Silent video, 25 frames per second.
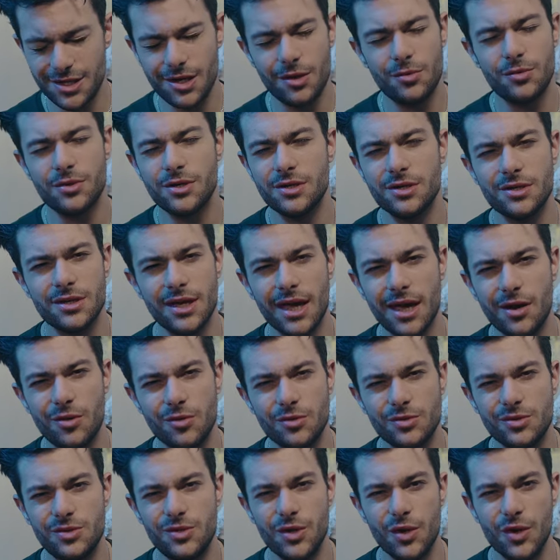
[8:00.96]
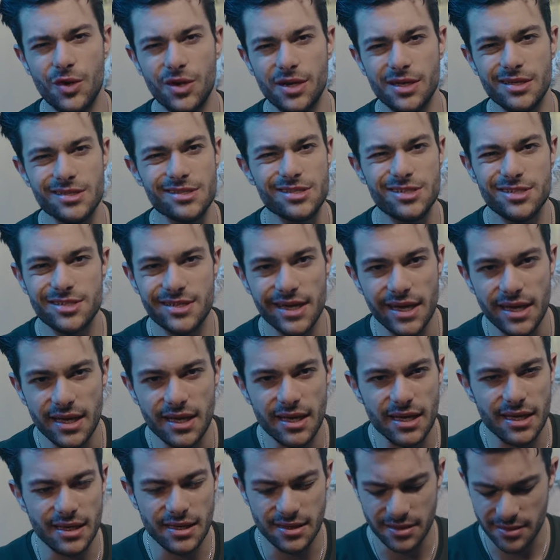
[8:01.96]
you don't want it to get all dirty and
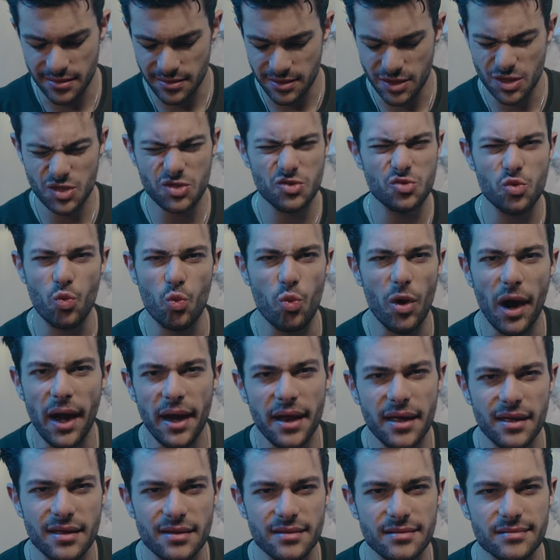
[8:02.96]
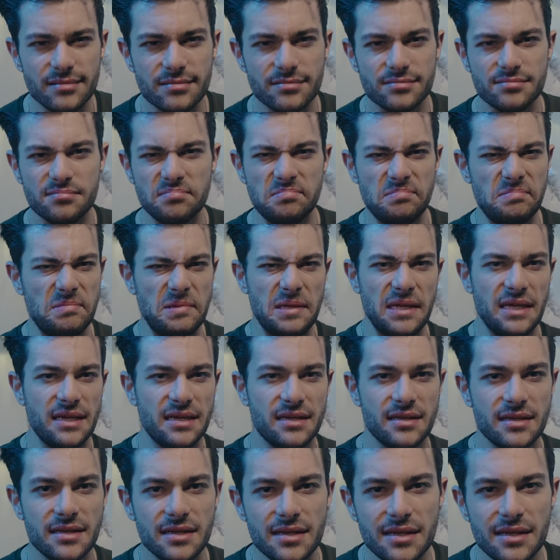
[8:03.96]
stinky and sweaty and yuck.